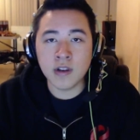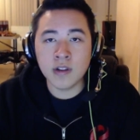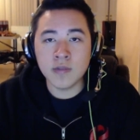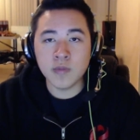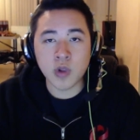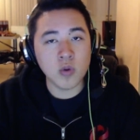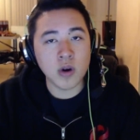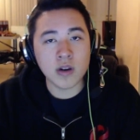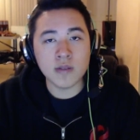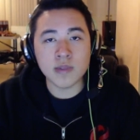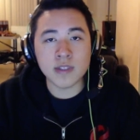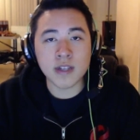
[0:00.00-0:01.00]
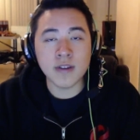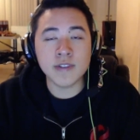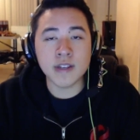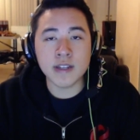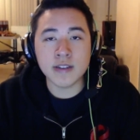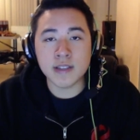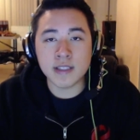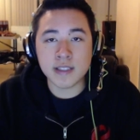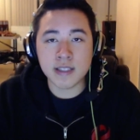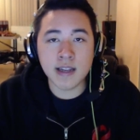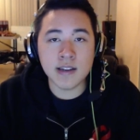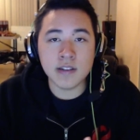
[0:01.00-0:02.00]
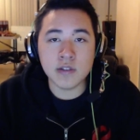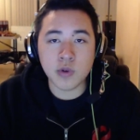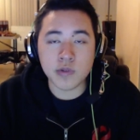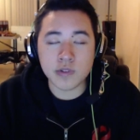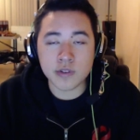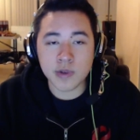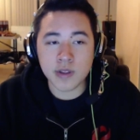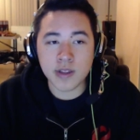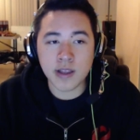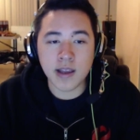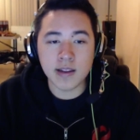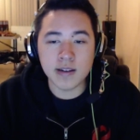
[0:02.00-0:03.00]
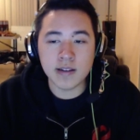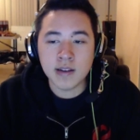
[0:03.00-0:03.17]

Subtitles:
Bloodwater himself said he was excited to work with Smithy and